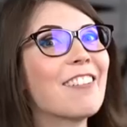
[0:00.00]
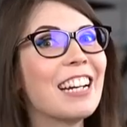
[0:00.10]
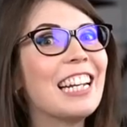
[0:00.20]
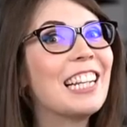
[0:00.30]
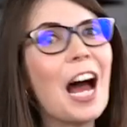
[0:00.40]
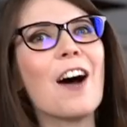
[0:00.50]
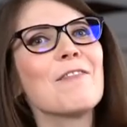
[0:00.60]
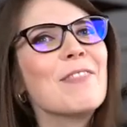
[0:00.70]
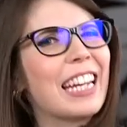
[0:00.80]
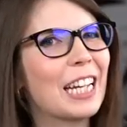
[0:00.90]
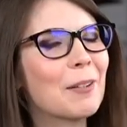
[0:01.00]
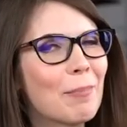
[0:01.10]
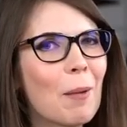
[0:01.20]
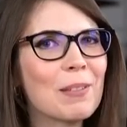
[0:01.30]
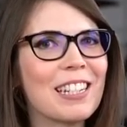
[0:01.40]
I really love making
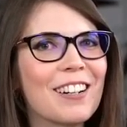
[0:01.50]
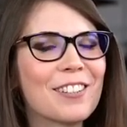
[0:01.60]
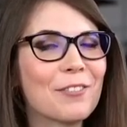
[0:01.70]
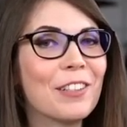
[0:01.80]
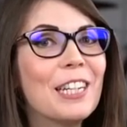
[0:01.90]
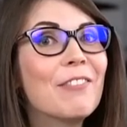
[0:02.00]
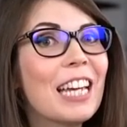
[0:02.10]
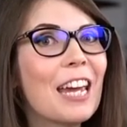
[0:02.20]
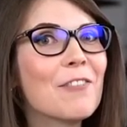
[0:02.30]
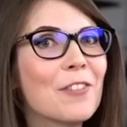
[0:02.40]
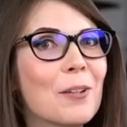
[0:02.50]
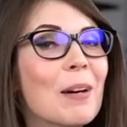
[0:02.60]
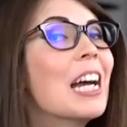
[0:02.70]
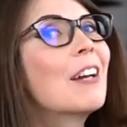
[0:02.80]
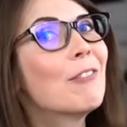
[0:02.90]
props out of EVA
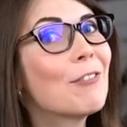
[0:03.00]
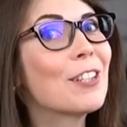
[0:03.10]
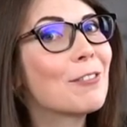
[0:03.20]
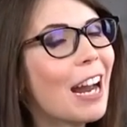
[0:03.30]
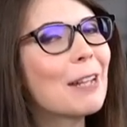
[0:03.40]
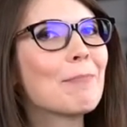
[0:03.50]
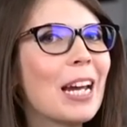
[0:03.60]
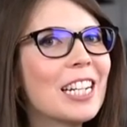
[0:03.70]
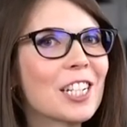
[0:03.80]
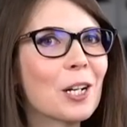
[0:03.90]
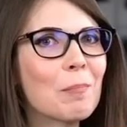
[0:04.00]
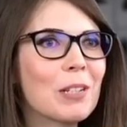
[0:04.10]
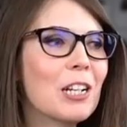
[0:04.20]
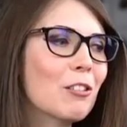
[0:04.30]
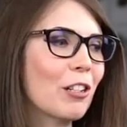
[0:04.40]
foam. With the right paint
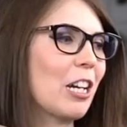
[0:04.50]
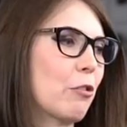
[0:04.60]
job, they look